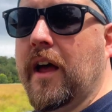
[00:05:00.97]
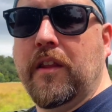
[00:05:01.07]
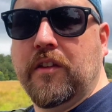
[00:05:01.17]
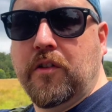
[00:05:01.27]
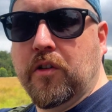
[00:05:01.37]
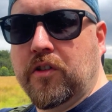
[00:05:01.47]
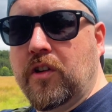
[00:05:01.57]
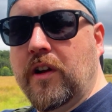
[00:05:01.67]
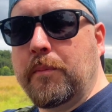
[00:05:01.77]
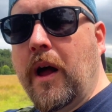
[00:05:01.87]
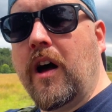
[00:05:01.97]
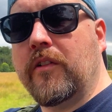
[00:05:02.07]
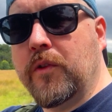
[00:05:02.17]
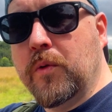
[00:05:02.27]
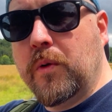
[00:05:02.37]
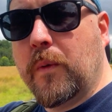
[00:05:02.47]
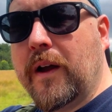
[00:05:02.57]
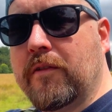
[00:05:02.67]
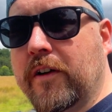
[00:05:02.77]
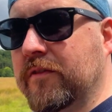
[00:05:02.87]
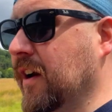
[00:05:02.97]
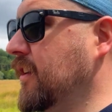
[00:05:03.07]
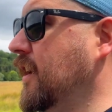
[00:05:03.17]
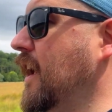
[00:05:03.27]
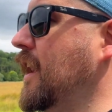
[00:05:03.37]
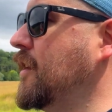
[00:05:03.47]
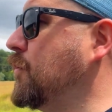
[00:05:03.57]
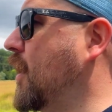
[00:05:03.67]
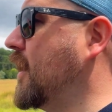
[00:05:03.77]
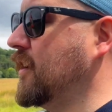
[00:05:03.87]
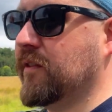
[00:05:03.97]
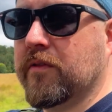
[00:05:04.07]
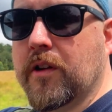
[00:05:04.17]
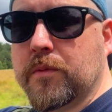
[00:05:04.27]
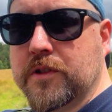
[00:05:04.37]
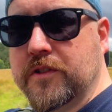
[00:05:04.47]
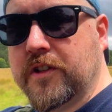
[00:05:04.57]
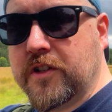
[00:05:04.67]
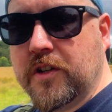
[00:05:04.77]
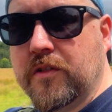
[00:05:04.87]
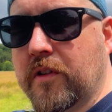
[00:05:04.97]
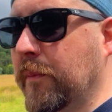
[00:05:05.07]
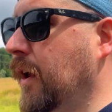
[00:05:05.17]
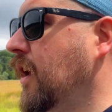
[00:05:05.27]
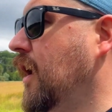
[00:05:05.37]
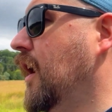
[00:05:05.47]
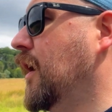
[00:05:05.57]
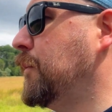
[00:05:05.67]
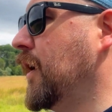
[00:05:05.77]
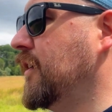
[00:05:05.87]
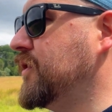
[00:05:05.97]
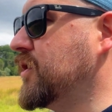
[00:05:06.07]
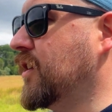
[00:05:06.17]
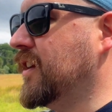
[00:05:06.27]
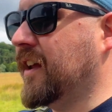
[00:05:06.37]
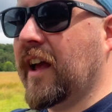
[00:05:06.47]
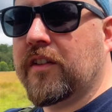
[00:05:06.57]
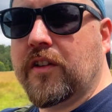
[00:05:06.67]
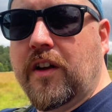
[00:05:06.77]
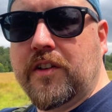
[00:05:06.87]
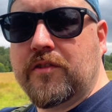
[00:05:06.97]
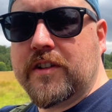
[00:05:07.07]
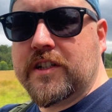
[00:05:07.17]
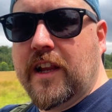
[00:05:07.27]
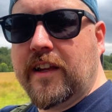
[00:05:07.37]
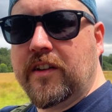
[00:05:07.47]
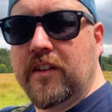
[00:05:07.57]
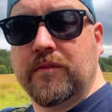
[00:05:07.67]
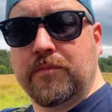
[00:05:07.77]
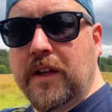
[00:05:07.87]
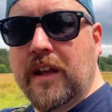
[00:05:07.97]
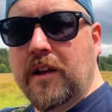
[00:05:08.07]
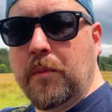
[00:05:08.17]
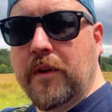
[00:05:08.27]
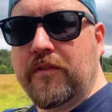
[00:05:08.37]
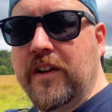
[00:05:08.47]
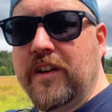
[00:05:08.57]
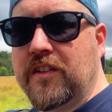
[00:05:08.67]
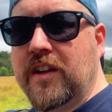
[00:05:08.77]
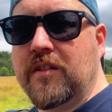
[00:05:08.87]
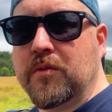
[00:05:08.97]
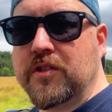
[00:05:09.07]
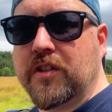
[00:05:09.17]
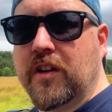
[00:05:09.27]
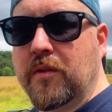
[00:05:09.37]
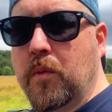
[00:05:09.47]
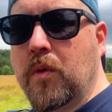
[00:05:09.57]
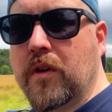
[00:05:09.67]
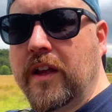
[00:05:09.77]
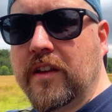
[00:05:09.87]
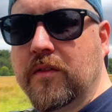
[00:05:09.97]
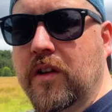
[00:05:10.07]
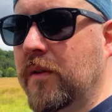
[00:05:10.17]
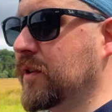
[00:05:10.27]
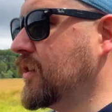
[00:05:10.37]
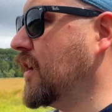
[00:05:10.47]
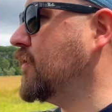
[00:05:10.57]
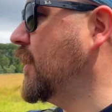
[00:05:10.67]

You've got a solid path all the way running around here, and then plenty of different options to choose from. But if you're just looking to get outside, stretch your legs, get a little bit of fitness in, or just walk and get some time to yourself,